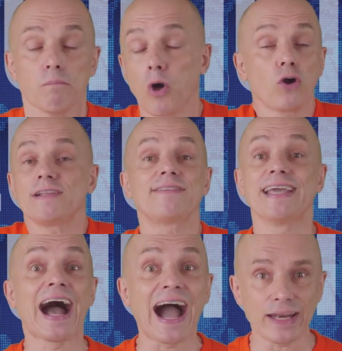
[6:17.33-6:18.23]

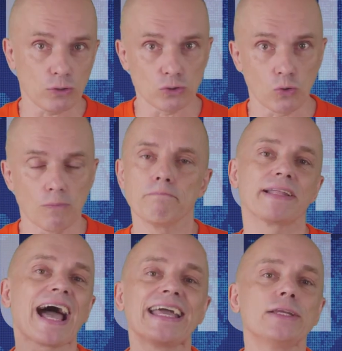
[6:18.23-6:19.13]
Honestly, I don't know,
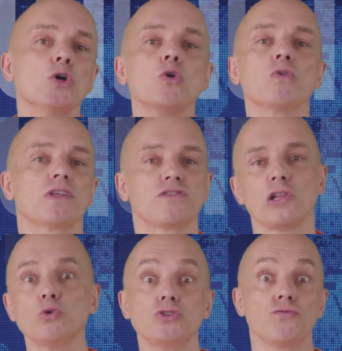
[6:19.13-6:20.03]
but I know what a
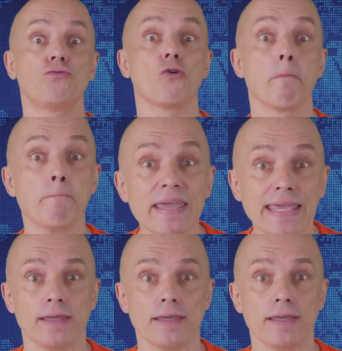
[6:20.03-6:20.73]
solution for me